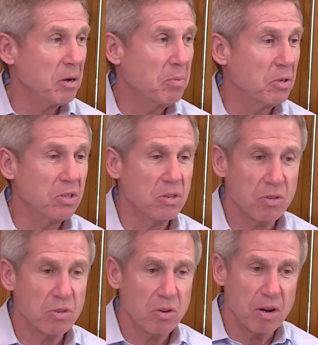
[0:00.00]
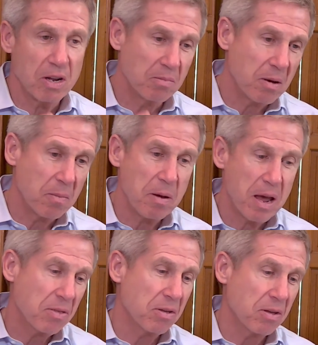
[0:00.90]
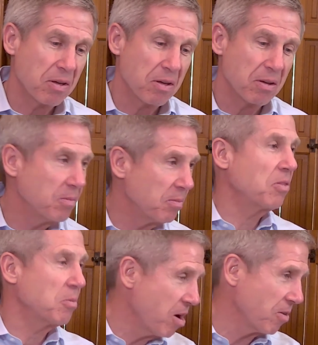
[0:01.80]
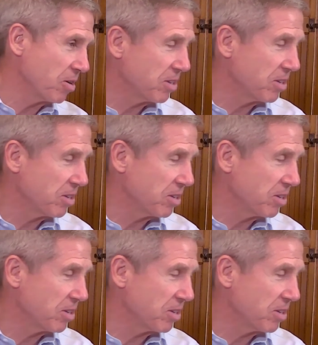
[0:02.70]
puts this on a path to progress.